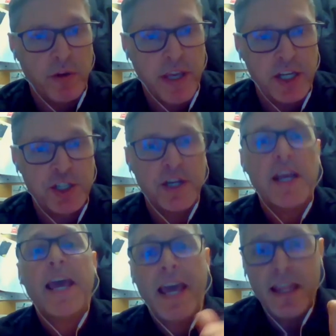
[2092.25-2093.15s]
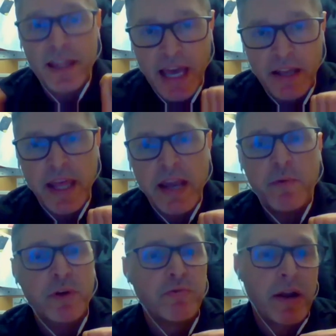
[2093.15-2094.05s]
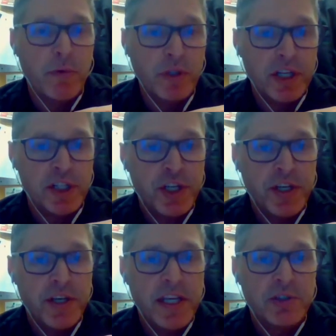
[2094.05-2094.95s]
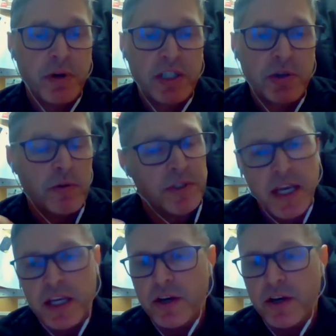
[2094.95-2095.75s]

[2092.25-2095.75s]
location. And then they would requisition each restaurant and say,